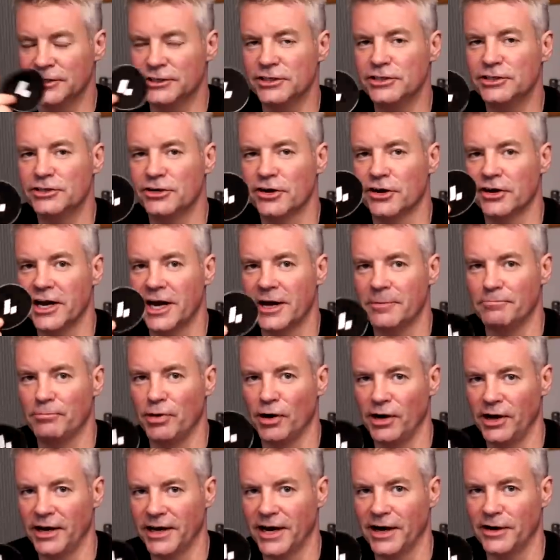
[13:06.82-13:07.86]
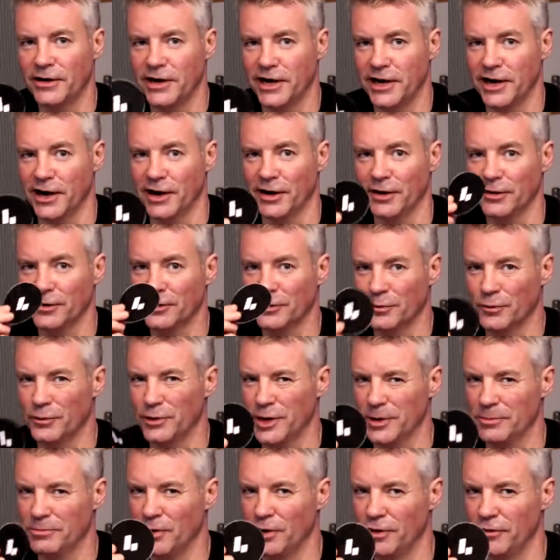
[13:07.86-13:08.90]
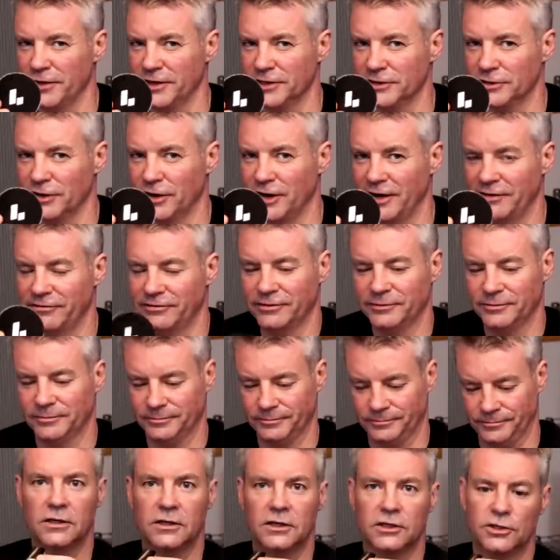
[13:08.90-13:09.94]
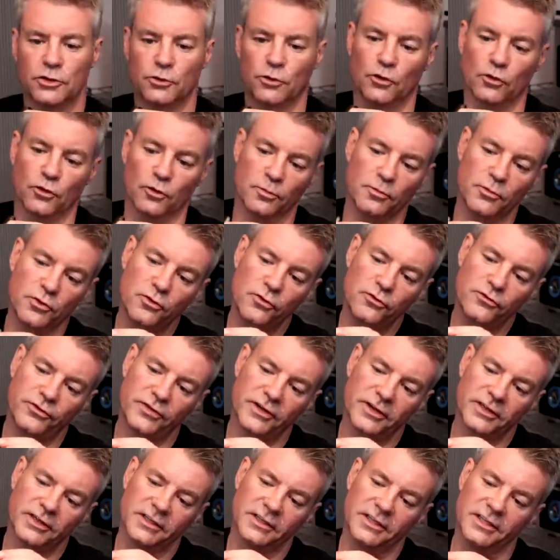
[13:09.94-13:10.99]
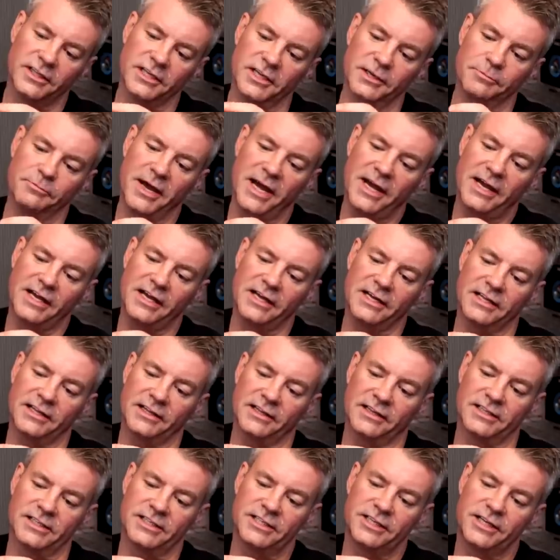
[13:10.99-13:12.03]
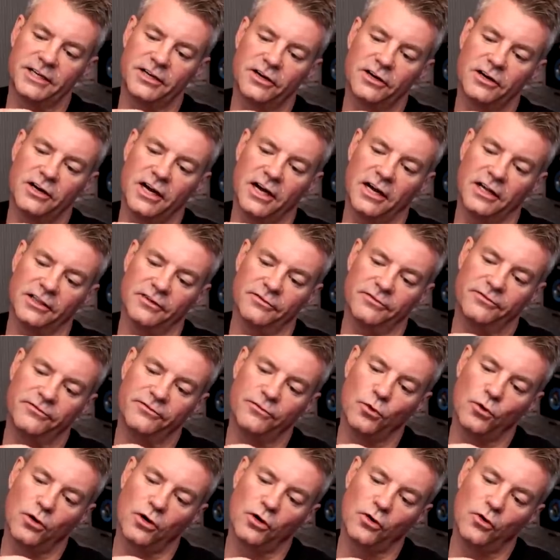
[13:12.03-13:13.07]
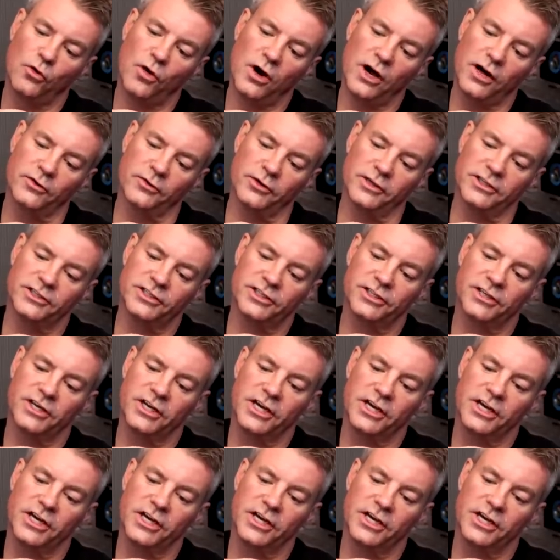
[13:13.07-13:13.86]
just so you're not pulling out hair when you pull these off. So we'll remove the backing on the sticker on the four quadrants.